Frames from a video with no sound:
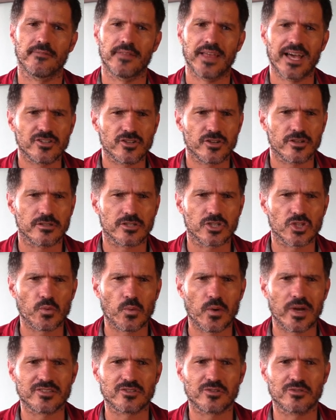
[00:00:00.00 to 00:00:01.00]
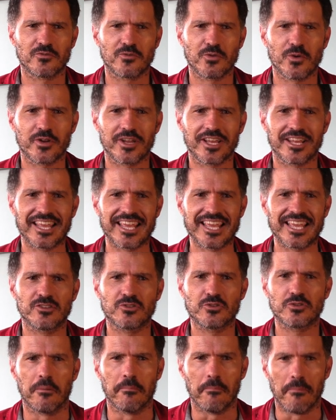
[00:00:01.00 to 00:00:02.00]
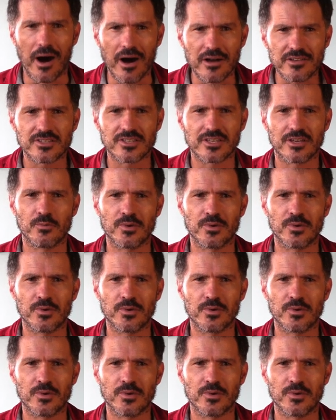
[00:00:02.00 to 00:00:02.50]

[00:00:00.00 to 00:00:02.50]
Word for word: That church was converted into a mosque